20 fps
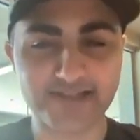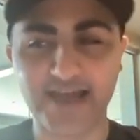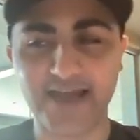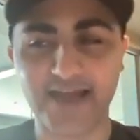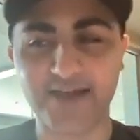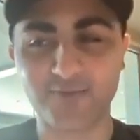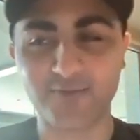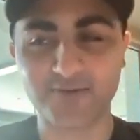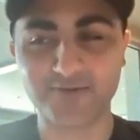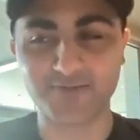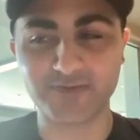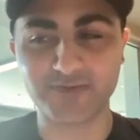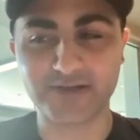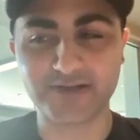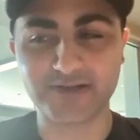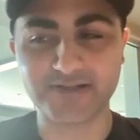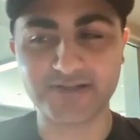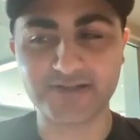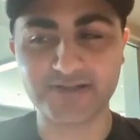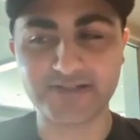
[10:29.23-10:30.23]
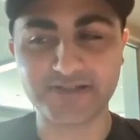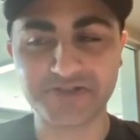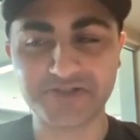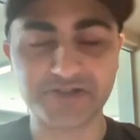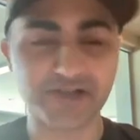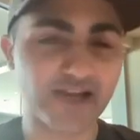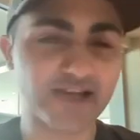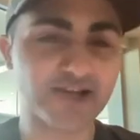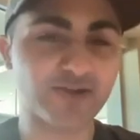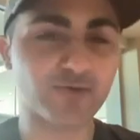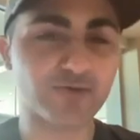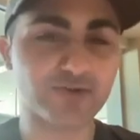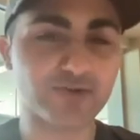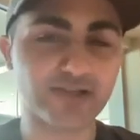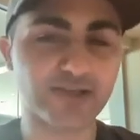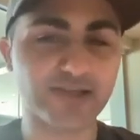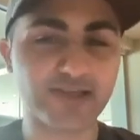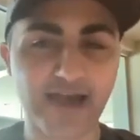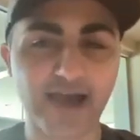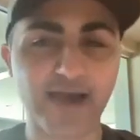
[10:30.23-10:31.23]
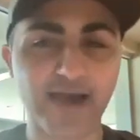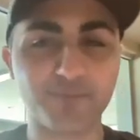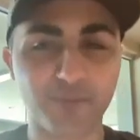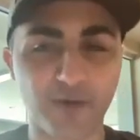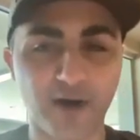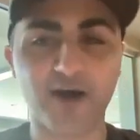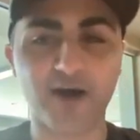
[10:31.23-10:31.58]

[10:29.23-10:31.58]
day was because he genuinely kept